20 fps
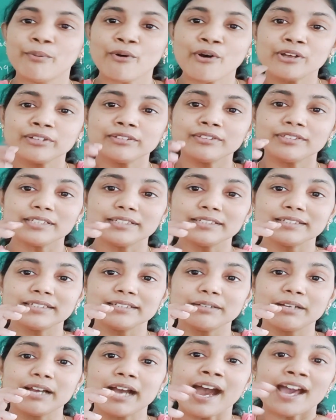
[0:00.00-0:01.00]
Both
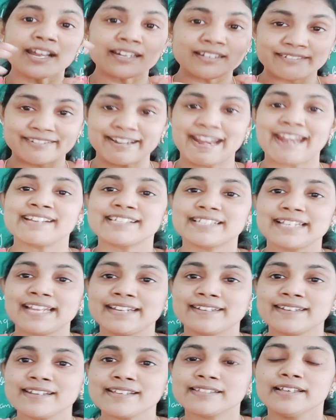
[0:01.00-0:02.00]
are
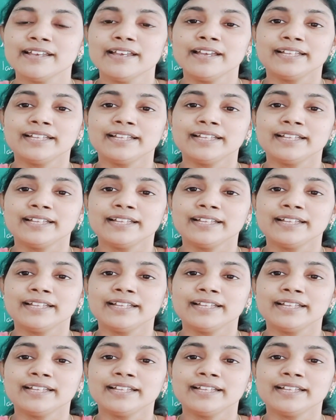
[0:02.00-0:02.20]
translators.